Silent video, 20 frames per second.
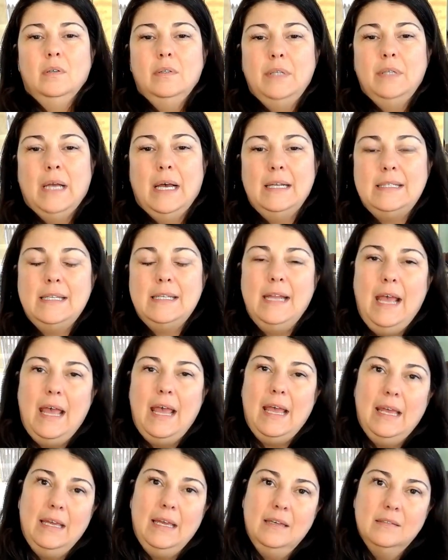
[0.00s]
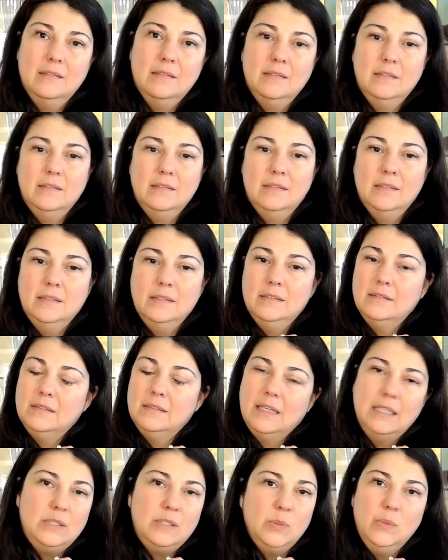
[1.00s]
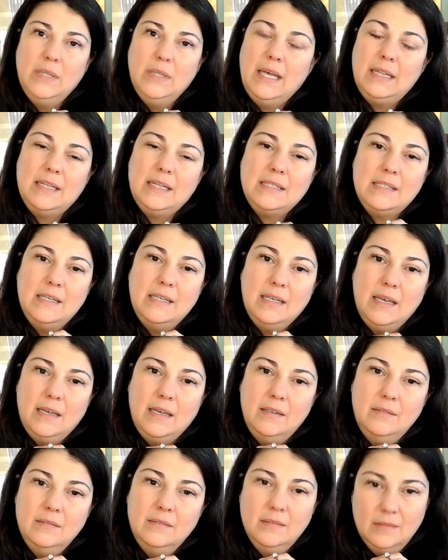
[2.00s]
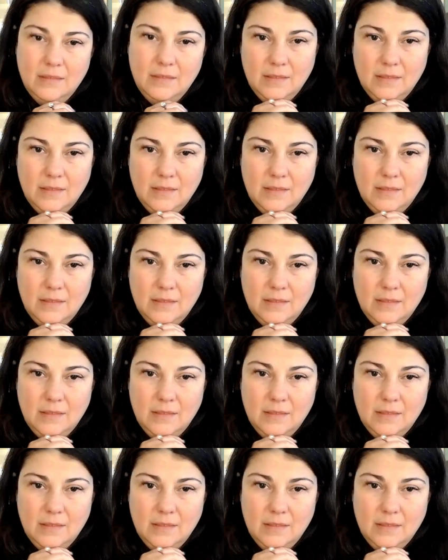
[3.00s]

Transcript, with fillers: Not today. Not doing that lesson again.